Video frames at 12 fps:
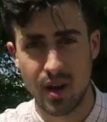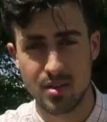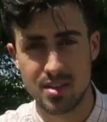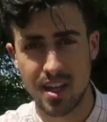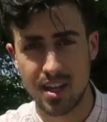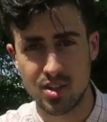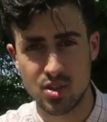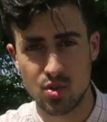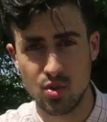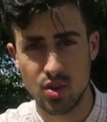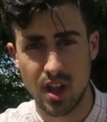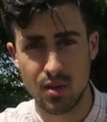When I would skate to
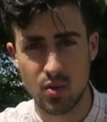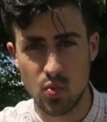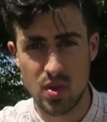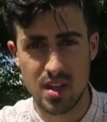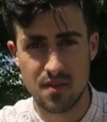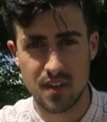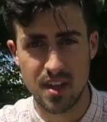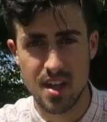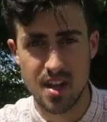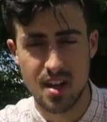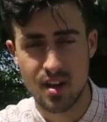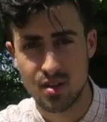school, I would weave
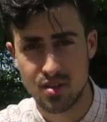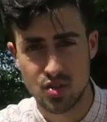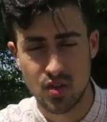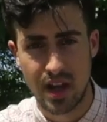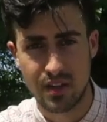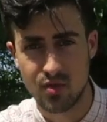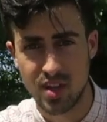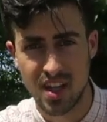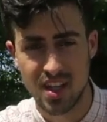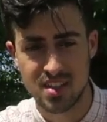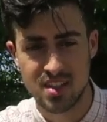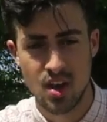in and out of the
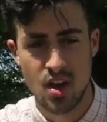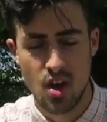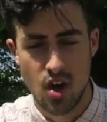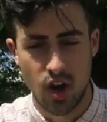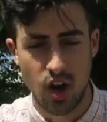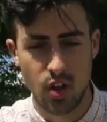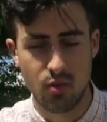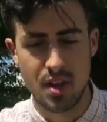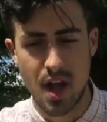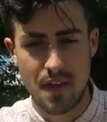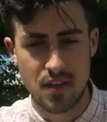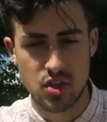driveways, all the way
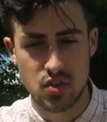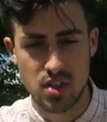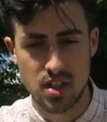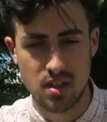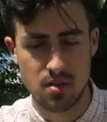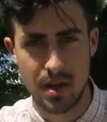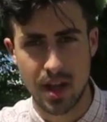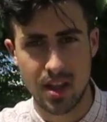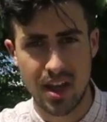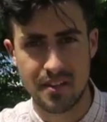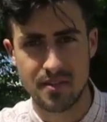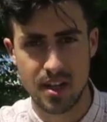down the street and make a
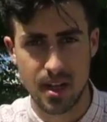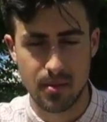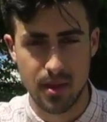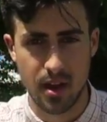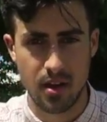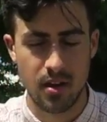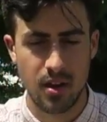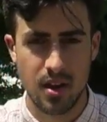left and I'm there.